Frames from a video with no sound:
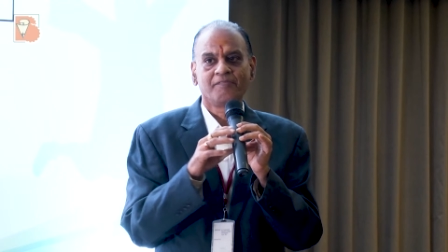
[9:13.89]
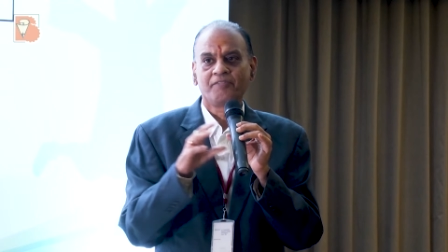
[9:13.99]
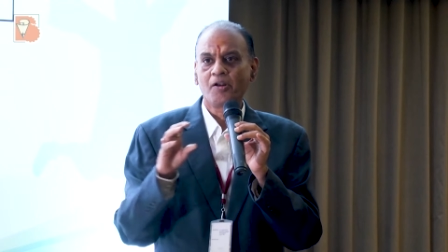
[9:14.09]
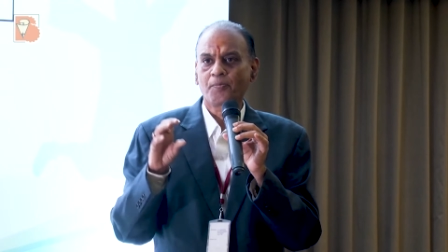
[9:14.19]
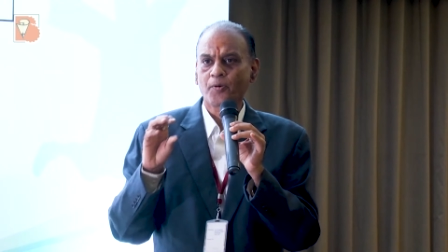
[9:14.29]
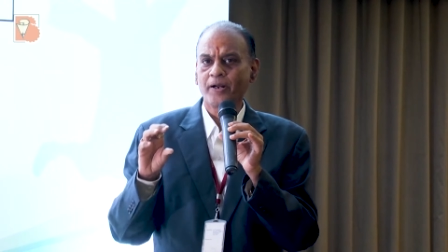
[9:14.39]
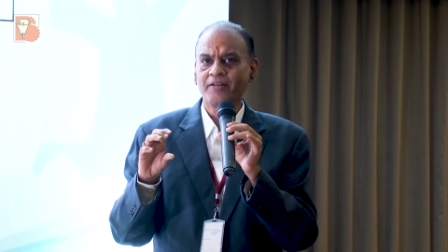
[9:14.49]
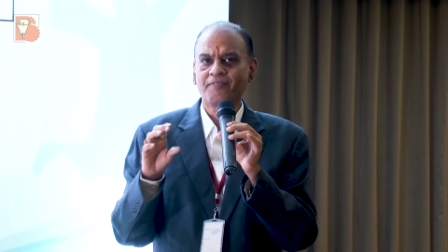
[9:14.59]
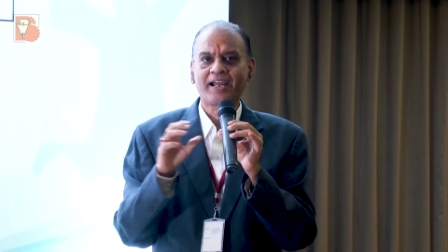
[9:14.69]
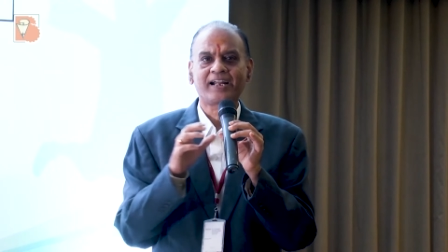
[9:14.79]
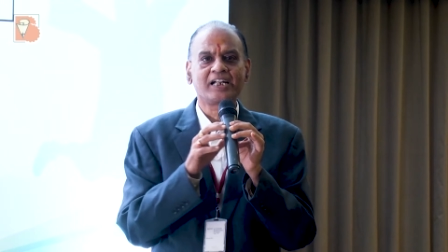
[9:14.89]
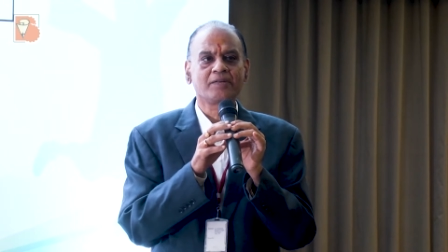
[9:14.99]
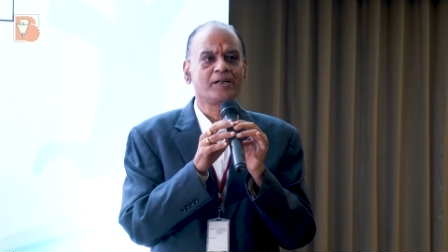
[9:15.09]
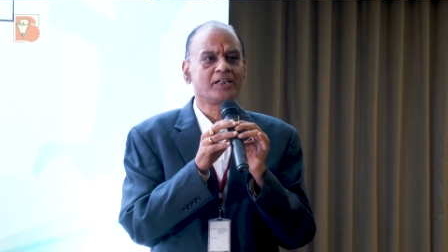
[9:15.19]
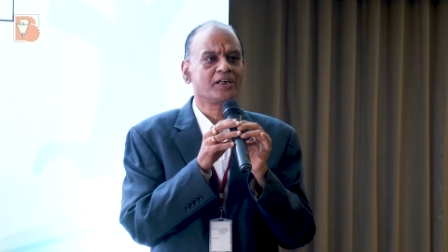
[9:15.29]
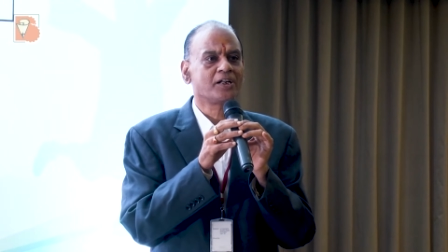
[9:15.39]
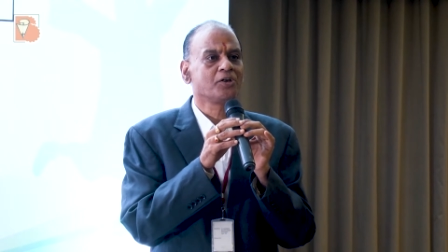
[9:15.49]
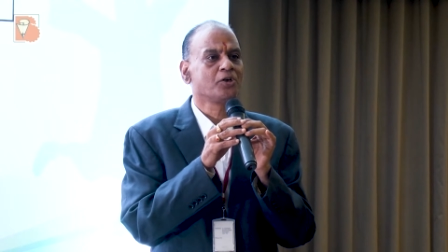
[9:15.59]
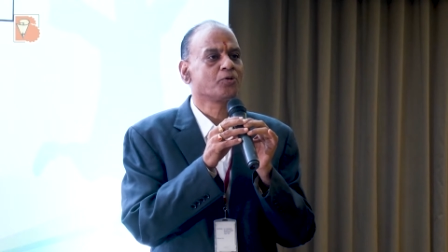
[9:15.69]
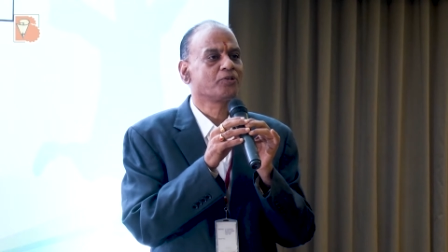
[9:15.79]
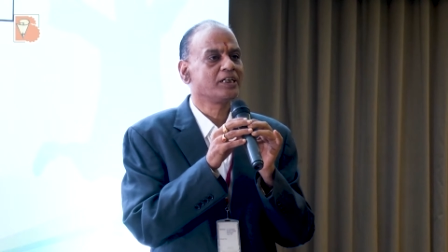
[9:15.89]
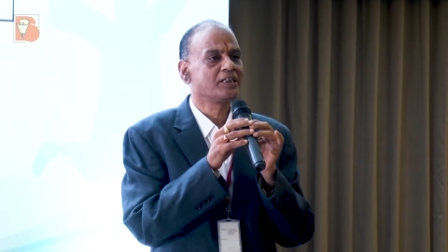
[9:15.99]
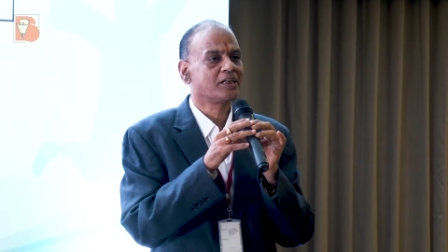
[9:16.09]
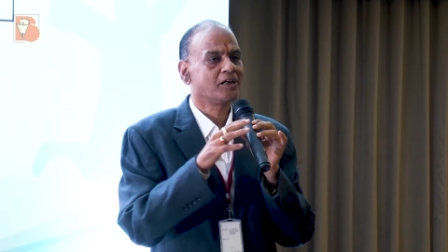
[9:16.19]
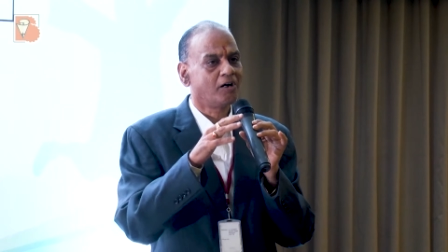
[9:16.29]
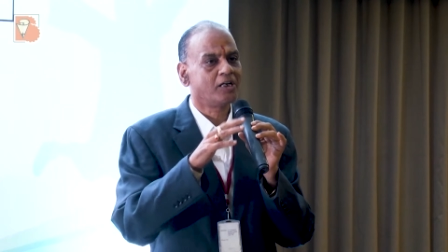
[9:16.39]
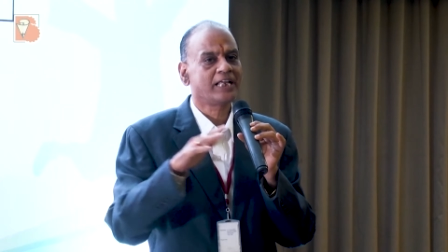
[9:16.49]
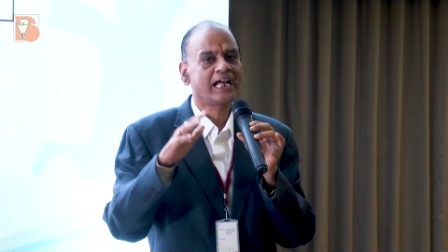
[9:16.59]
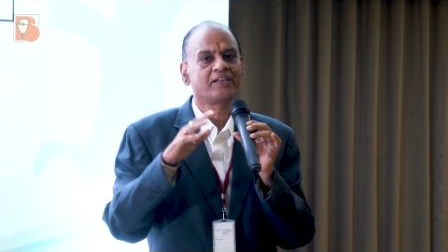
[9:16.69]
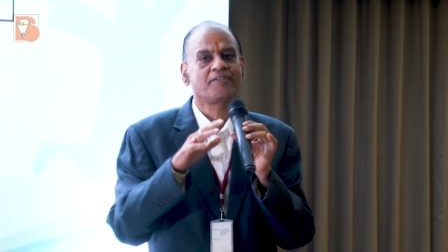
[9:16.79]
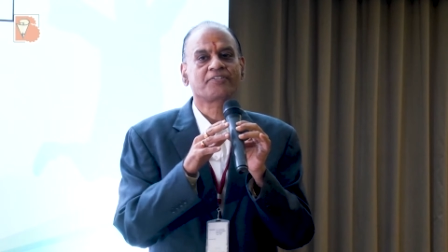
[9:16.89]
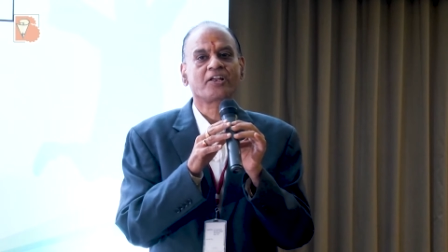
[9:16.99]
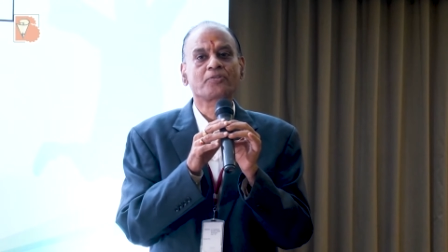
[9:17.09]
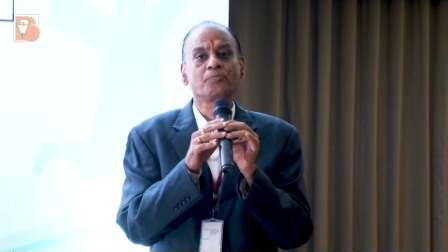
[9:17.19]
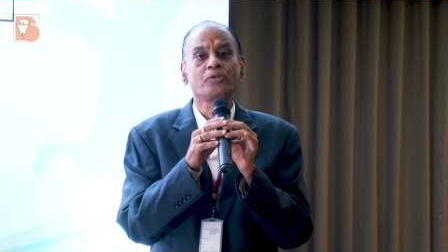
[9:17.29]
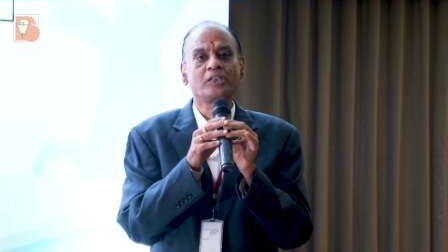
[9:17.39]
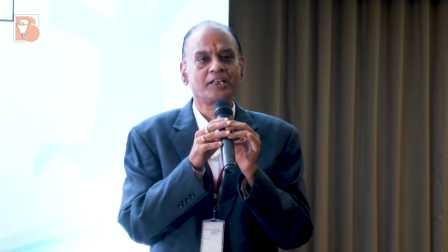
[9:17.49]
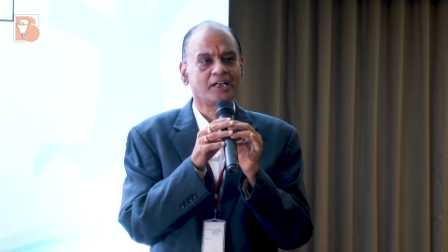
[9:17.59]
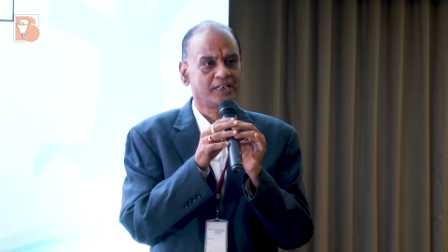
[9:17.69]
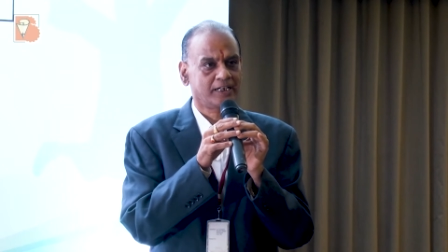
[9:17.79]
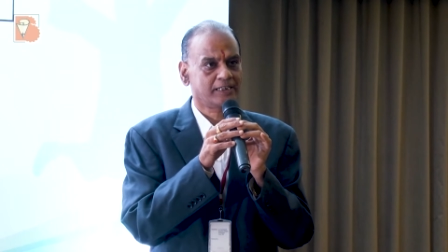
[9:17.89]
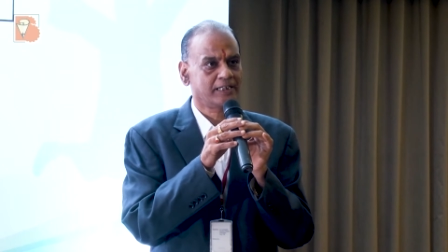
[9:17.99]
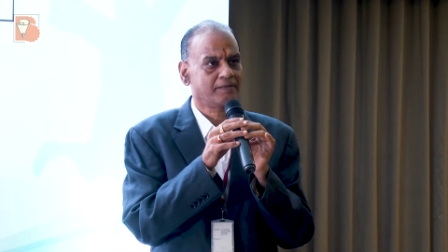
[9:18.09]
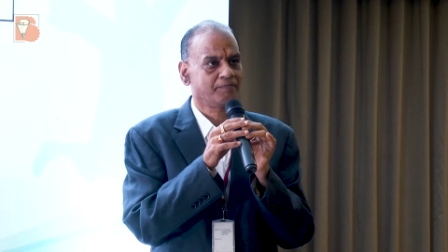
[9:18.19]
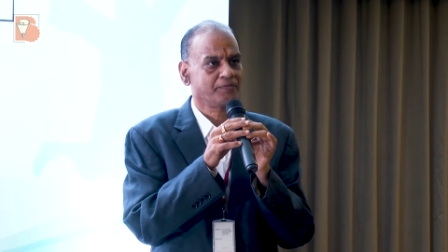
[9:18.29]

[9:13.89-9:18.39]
we will provide a faculty mentor to see that all the activities are smoothly conducted